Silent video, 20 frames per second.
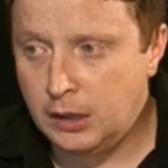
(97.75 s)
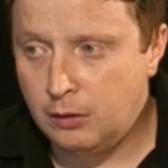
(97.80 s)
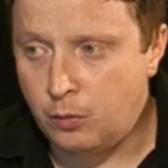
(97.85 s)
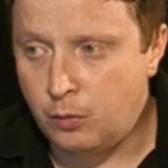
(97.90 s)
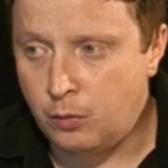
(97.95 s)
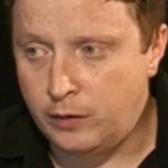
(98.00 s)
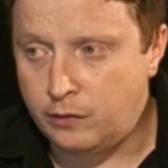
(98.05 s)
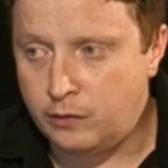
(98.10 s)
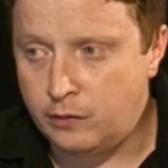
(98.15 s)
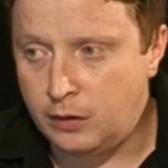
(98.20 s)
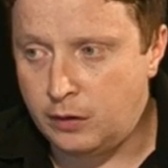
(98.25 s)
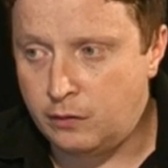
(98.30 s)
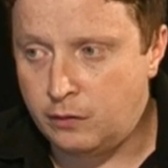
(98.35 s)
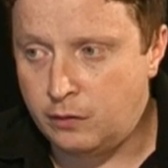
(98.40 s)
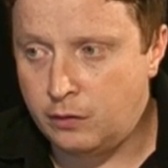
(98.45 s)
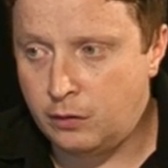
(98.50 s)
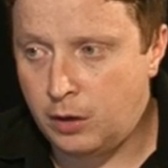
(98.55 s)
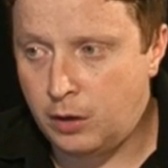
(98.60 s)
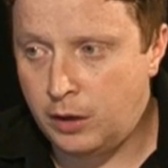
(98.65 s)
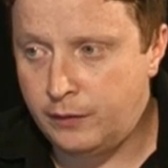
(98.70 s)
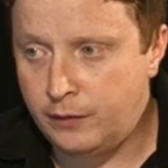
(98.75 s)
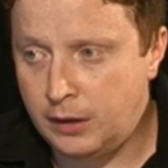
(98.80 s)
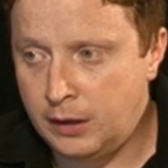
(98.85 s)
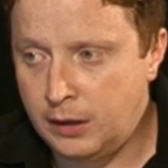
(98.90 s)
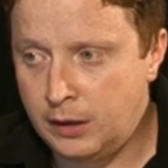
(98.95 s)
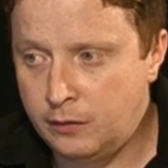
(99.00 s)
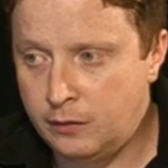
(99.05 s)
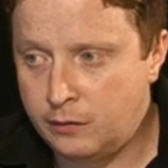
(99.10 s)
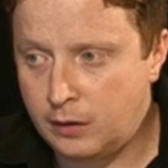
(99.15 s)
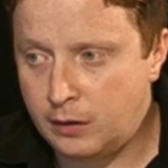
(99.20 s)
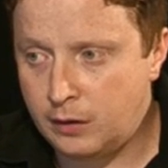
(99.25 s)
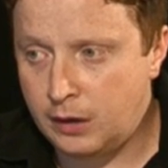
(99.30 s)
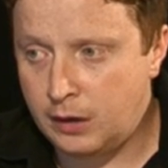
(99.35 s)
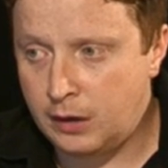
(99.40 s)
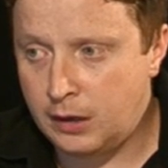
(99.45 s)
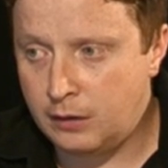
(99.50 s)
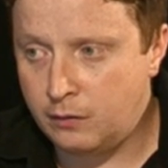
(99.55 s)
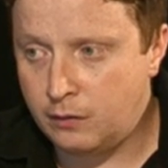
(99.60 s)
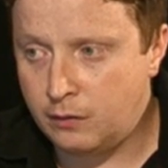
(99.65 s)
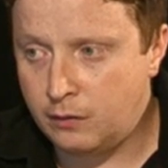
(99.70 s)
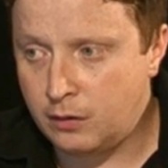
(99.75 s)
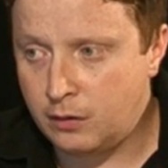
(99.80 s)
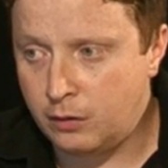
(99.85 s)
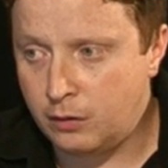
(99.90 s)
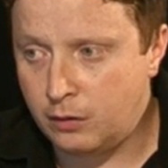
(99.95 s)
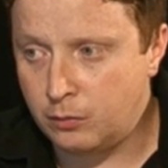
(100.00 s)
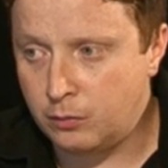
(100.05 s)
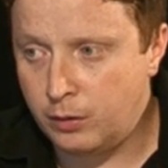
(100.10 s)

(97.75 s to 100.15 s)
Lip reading: Queen C2 ideas, and Castle